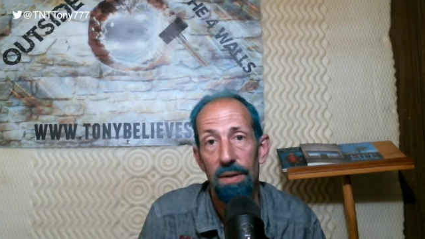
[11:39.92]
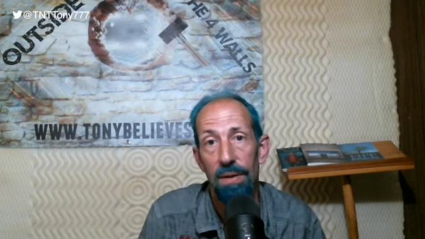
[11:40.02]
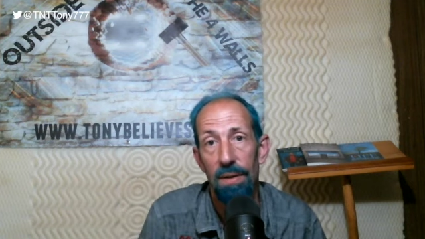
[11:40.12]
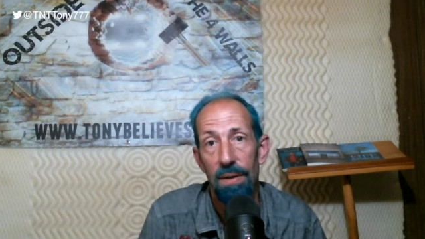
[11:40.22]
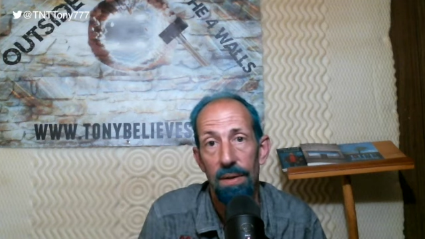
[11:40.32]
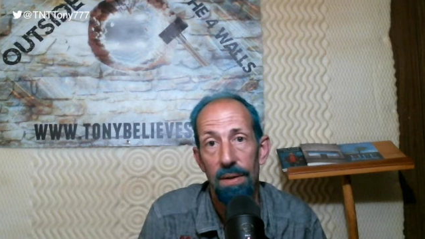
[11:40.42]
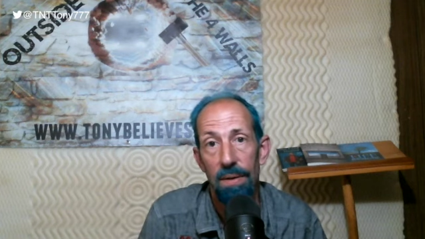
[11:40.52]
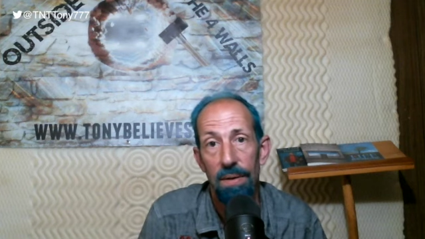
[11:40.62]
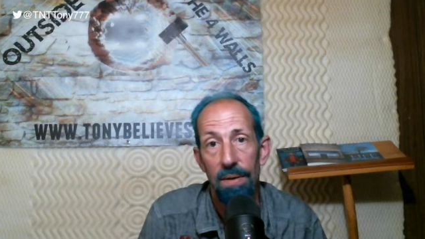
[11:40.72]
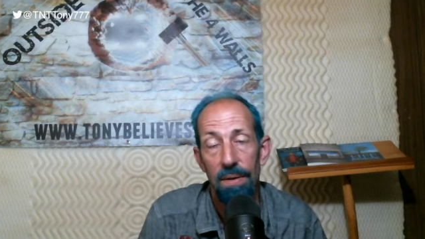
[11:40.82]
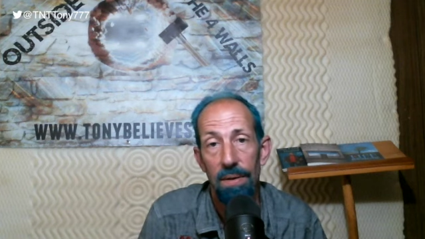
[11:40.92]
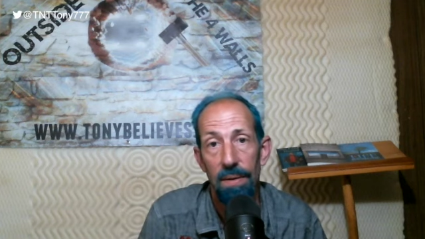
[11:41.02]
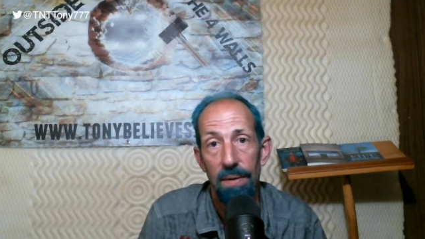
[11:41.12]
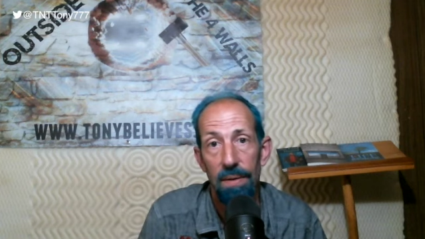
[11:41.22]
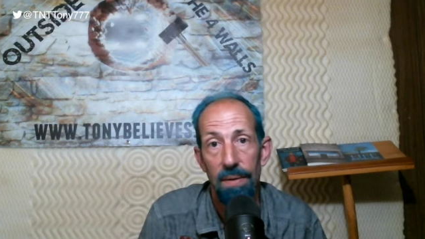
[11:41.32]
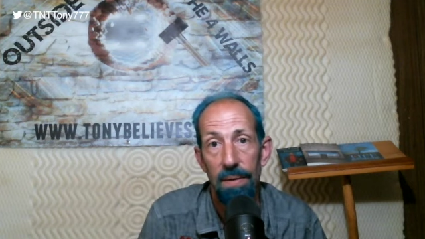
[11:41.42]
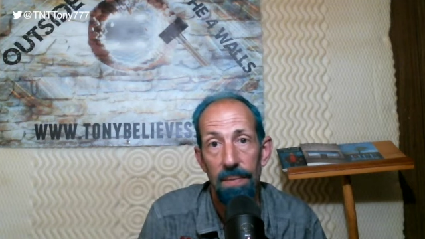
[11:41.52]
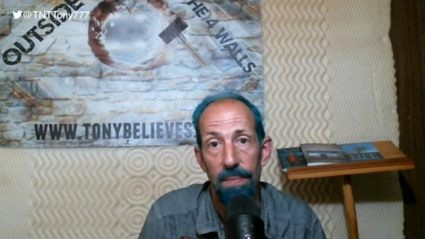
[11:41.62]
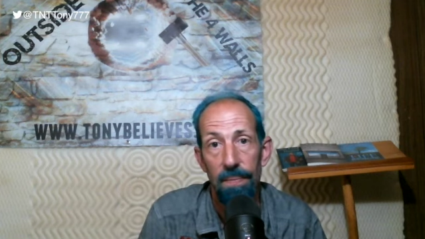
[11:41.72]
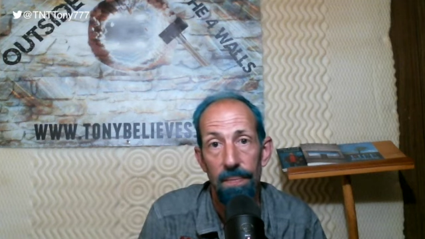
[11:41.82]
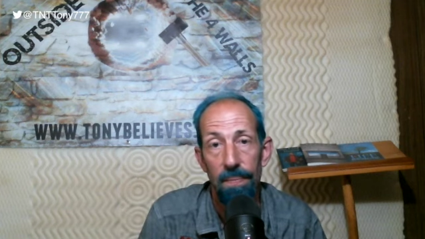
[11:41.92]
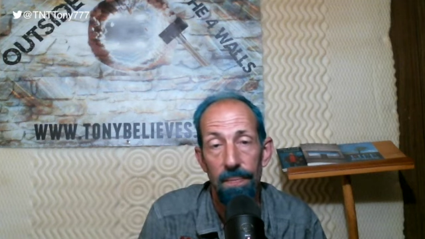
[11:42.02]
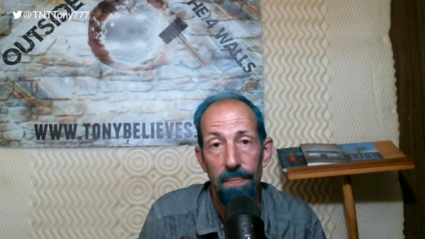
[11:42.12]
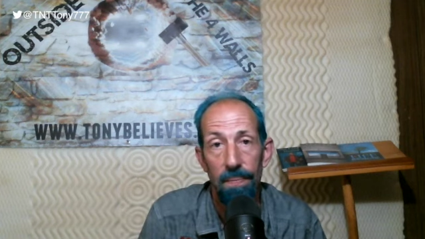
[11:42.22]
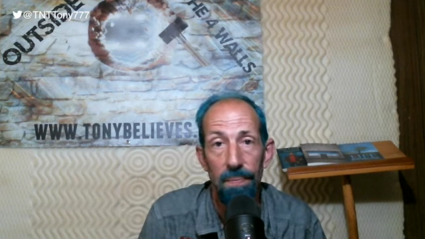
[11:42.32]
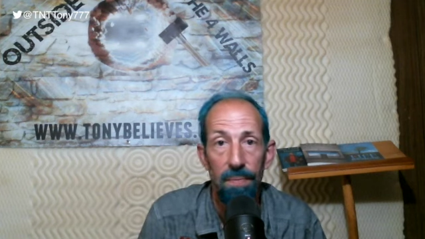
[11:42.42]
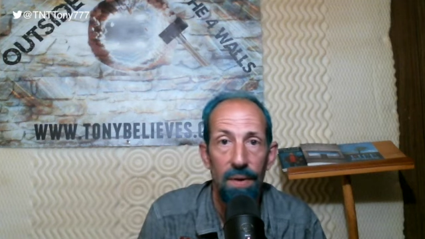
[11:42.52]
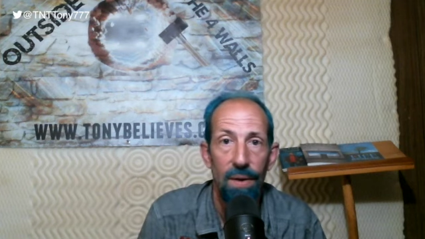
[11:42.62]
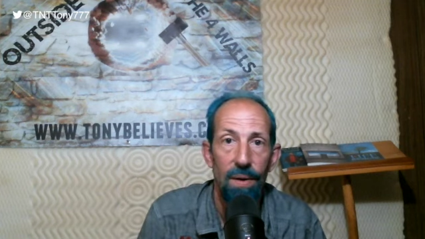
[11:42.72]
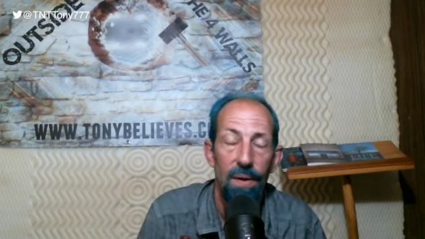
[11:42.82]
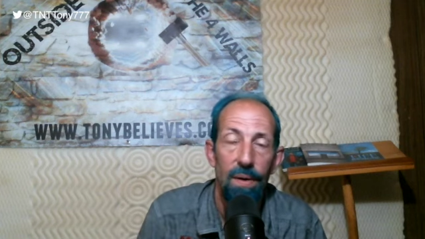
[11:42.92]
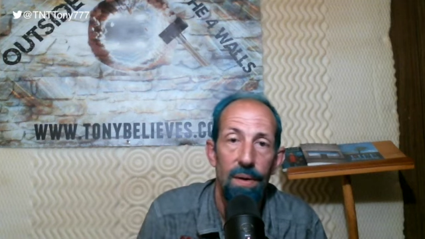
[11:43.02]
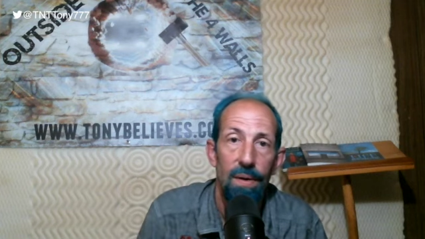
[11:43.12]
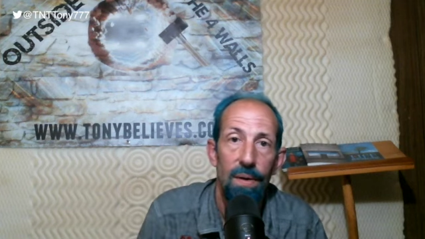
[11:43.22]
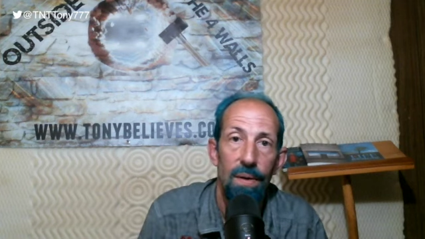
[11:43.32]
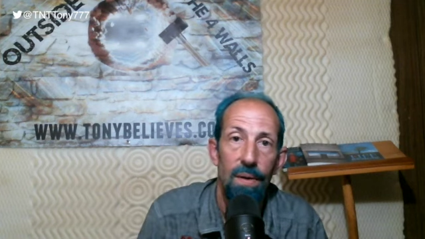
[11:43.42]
(silence)